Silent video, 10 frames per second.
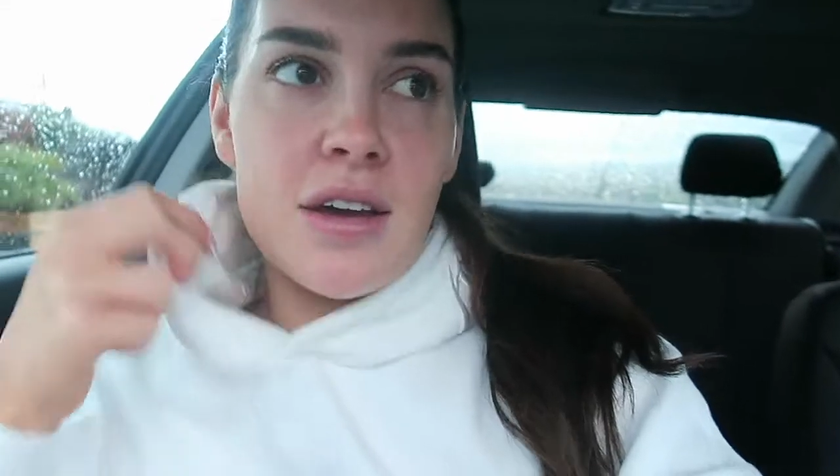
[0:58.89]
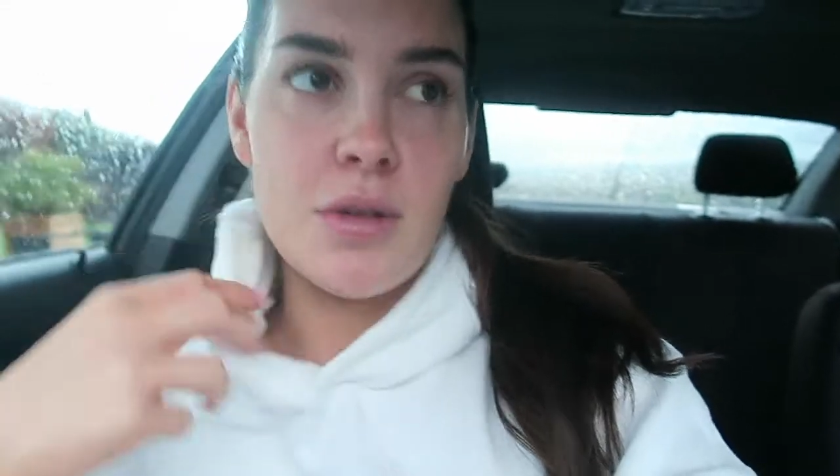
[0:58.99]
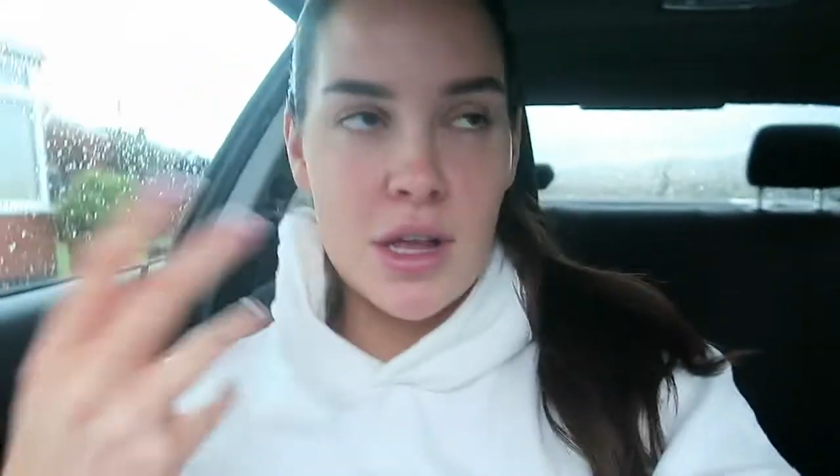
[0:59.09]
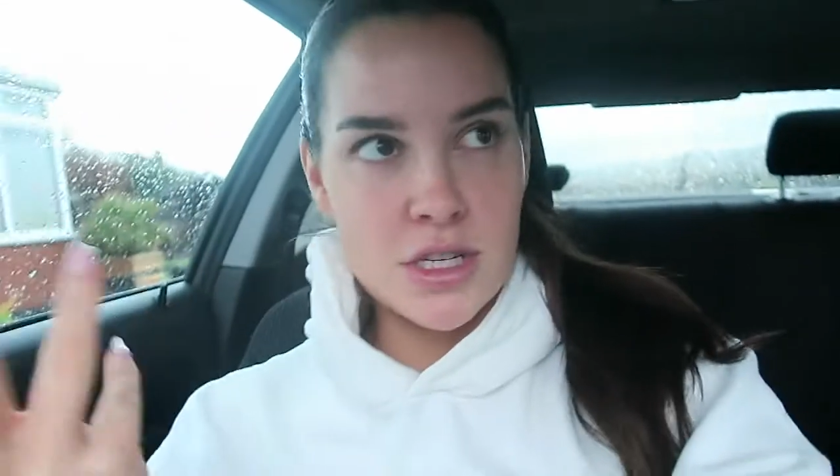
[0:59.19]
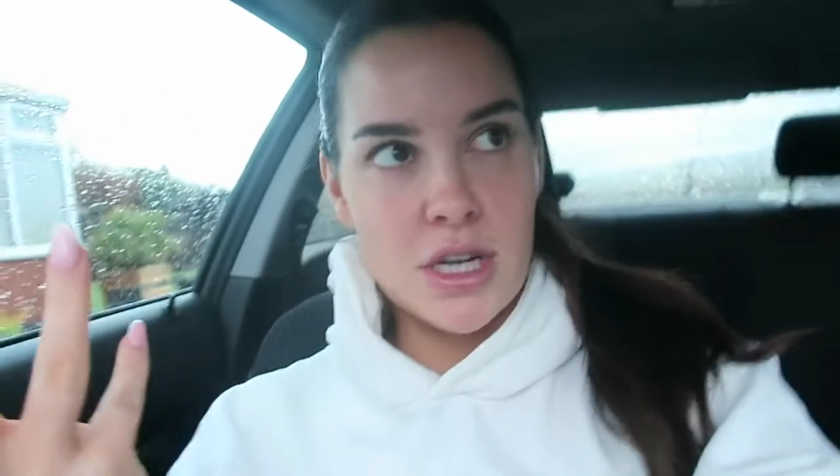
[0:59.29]
Oh,
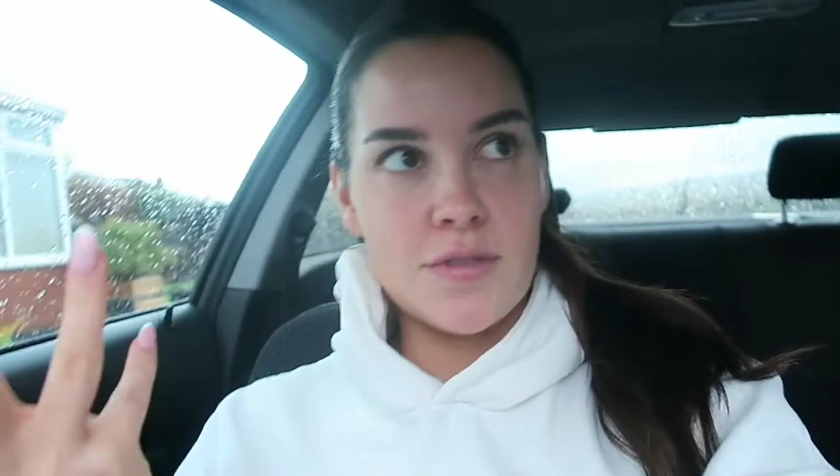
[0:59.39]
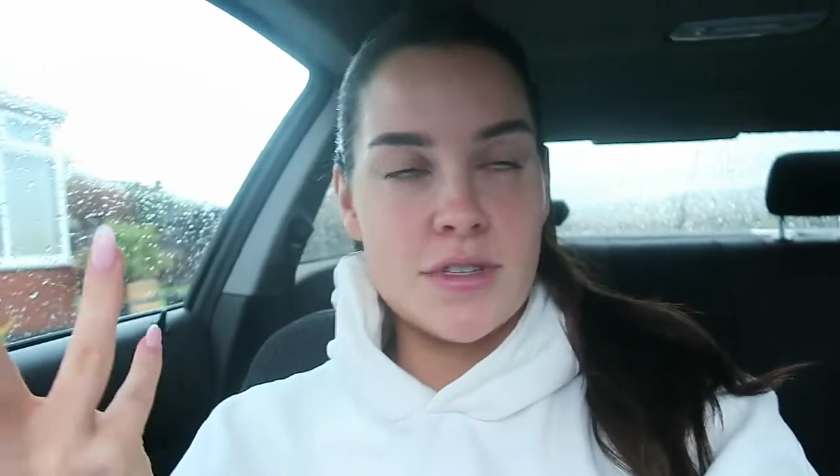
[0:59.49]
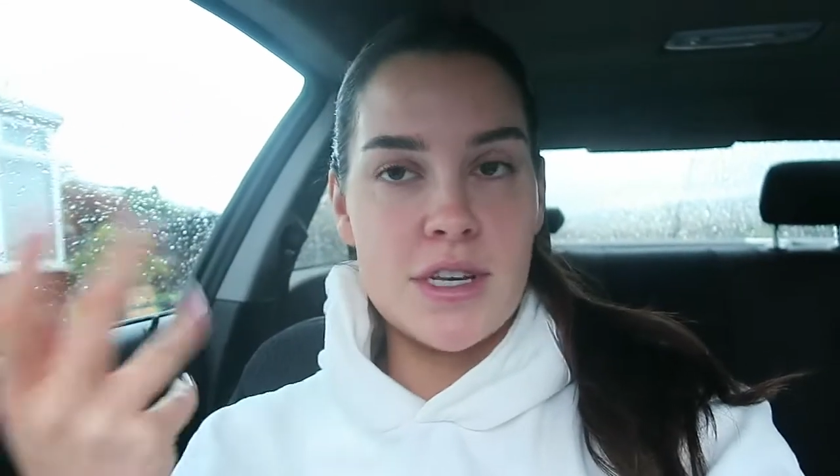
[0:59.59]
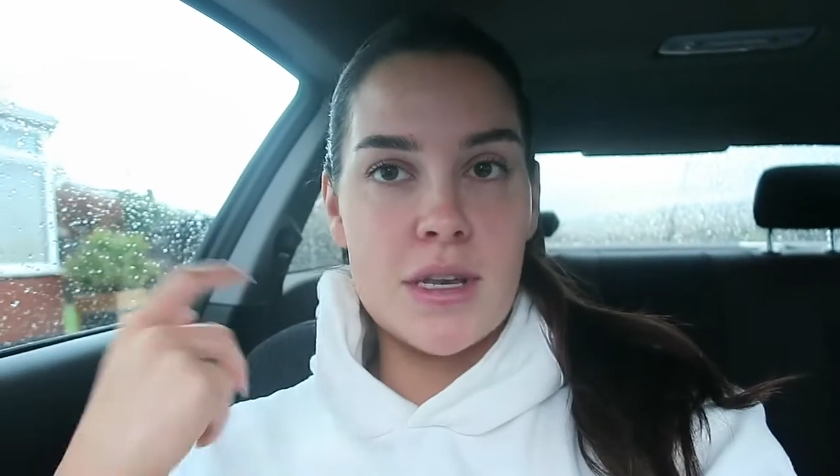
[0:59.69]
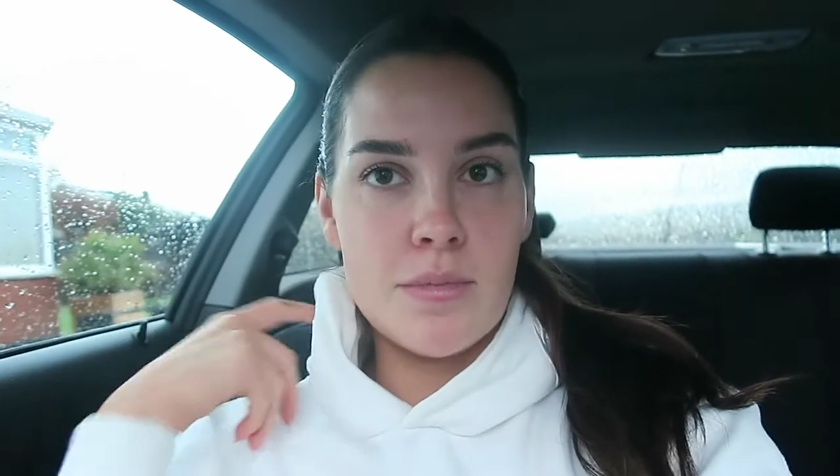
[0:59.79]
well, as you'll have
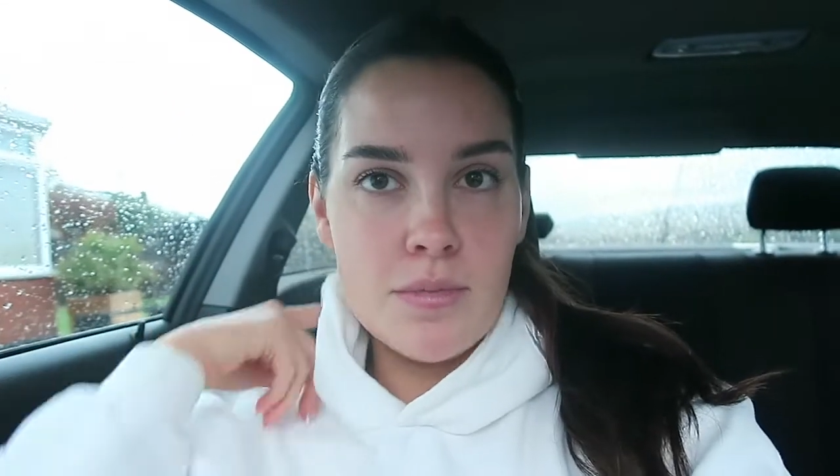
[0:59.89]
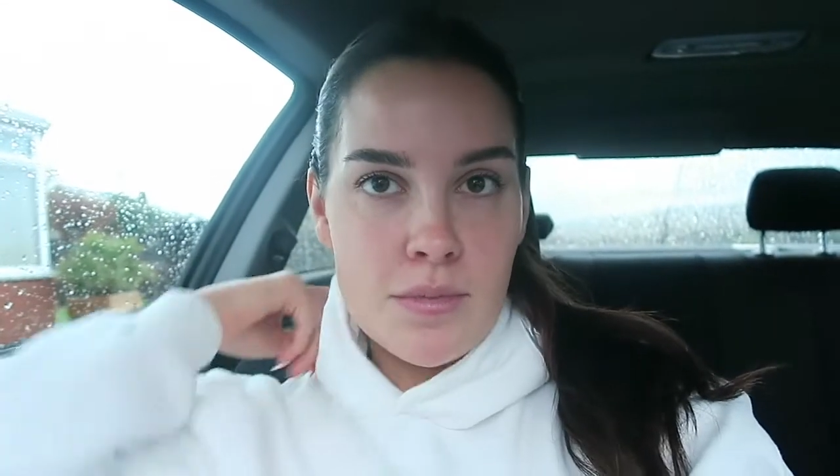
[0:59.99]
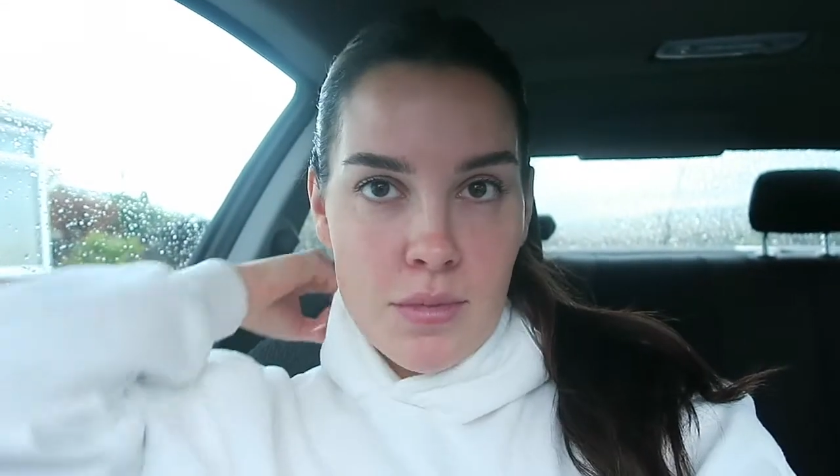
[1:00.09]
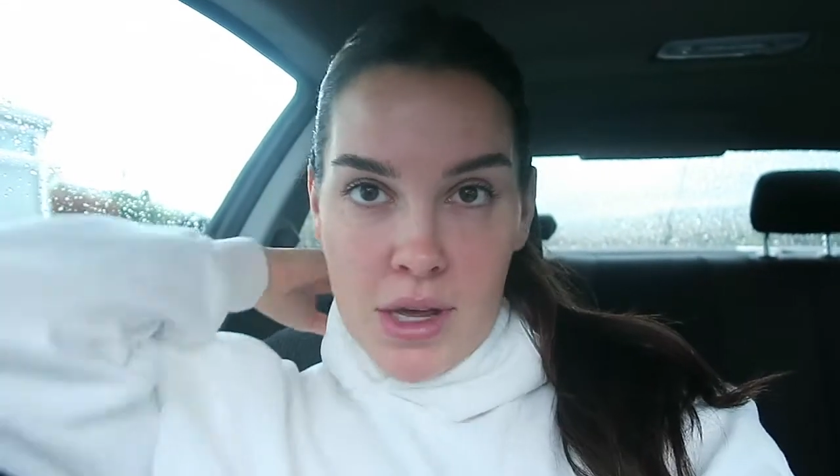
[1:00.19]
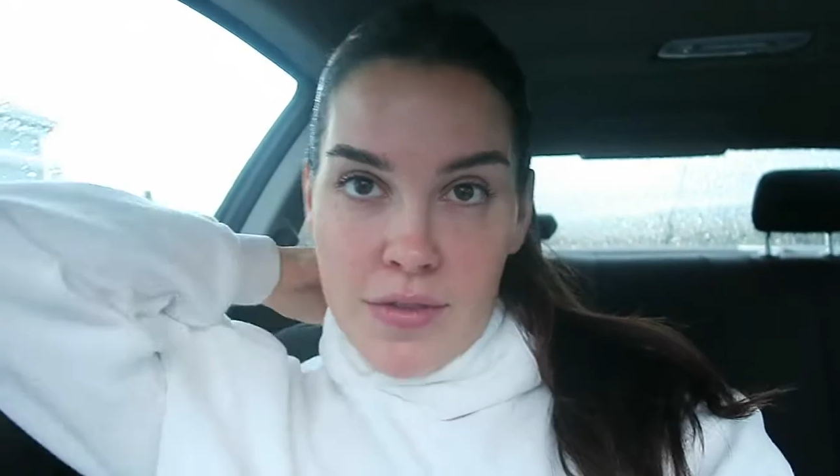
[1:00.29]
seen,
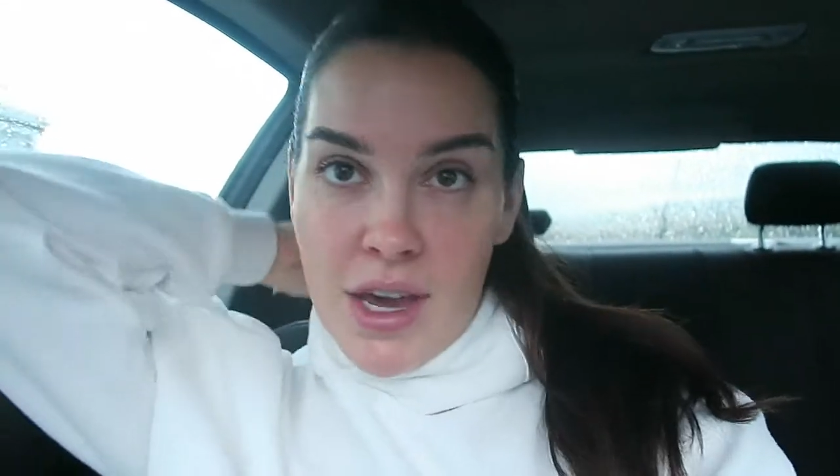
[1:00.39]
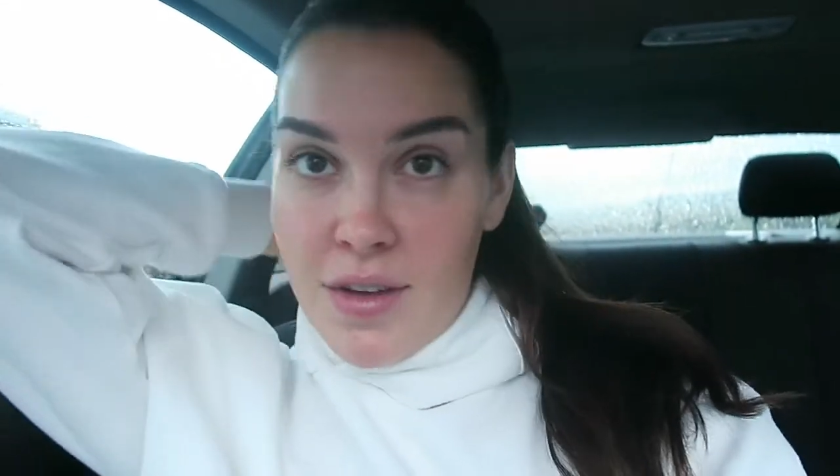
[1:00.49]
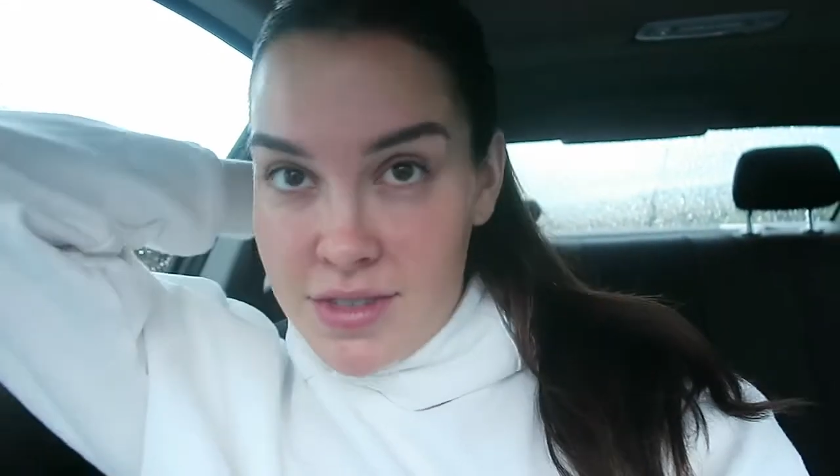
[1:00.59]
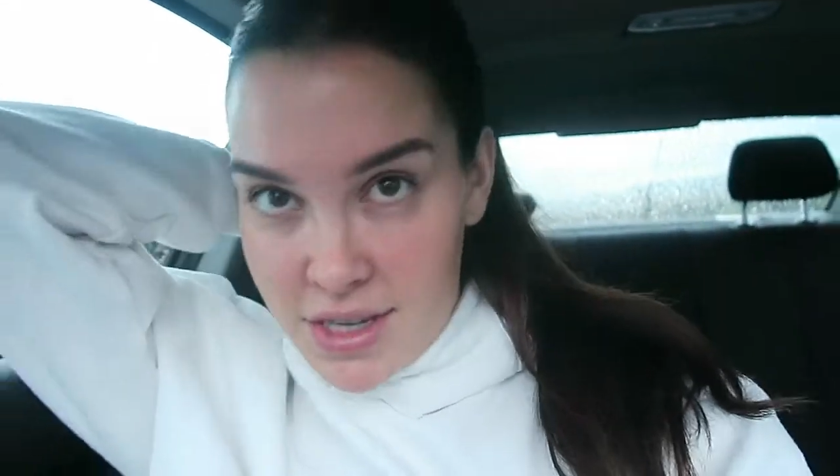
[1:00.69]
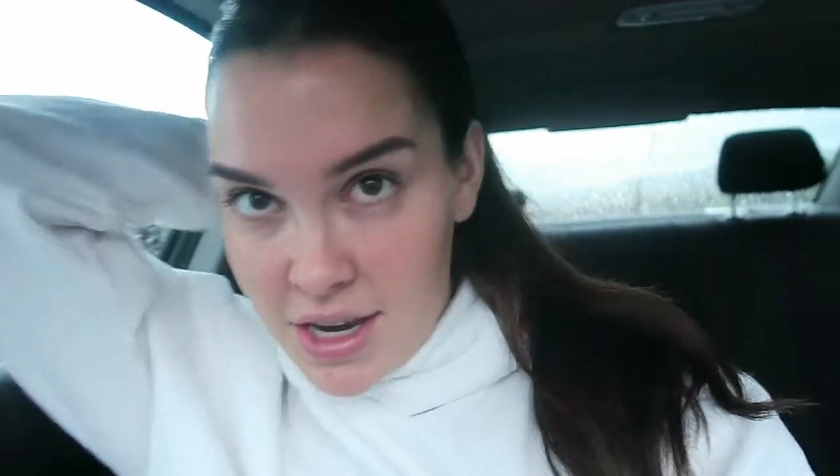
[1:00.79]
well, if you
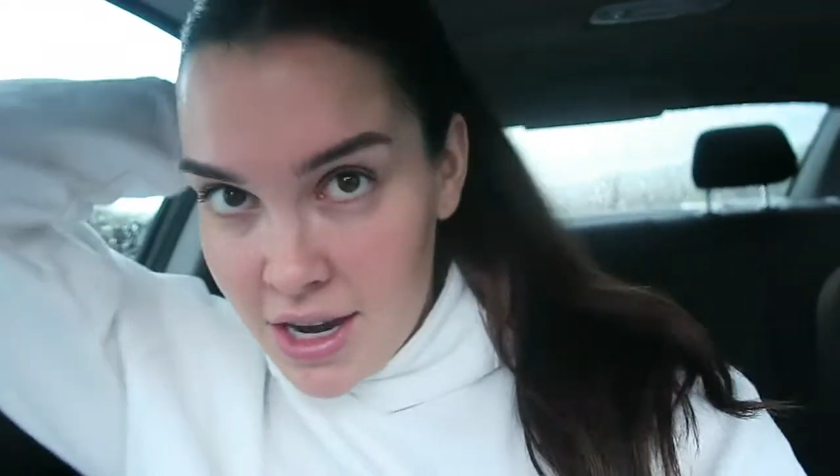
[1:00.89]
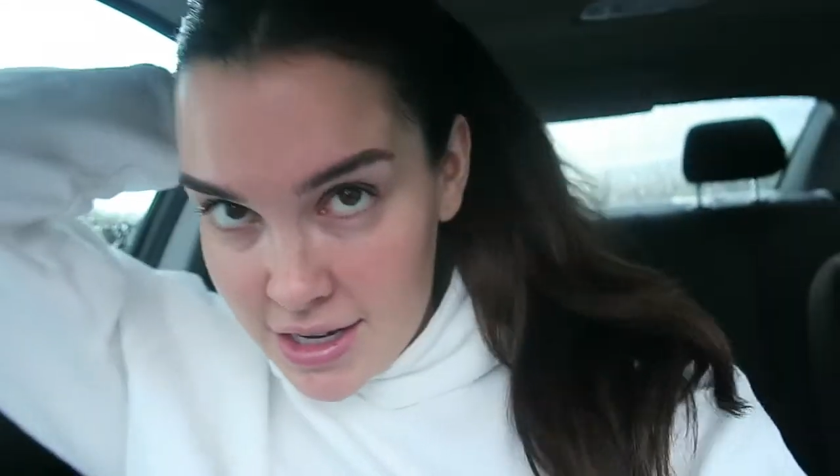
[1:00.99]
have seen it,